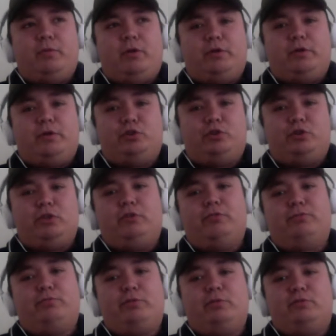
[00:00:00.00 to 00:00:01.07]
calling
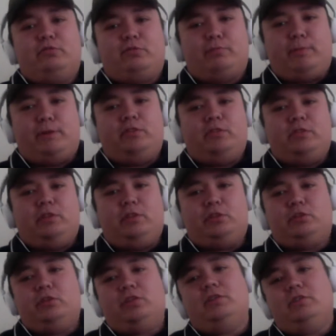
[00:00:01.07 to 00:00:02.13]
Shitlord Preacher Special
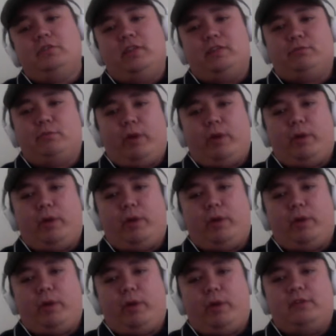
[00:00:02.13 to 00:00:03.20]
Edition. That's where we're having the
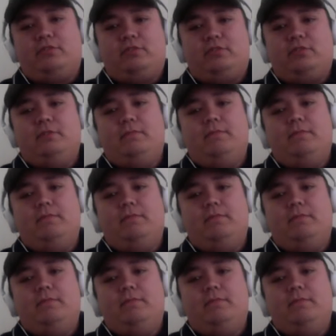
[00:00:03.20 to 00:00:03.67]
guests.